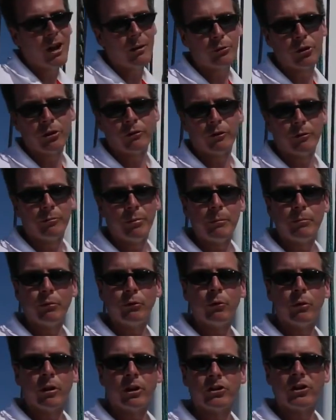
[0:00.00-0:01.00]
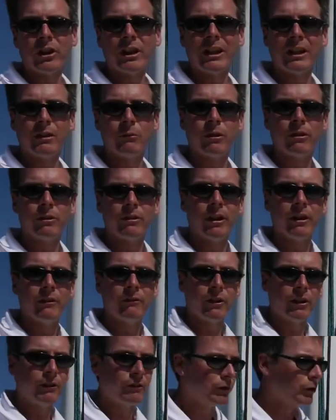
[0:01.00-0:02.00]
option for people who are sailing with
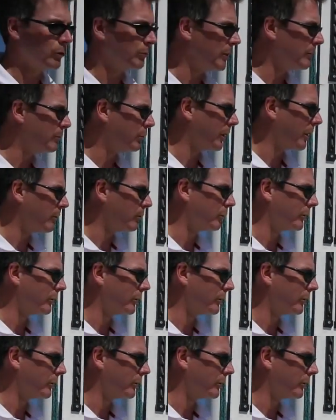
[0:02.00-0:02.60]
very few people on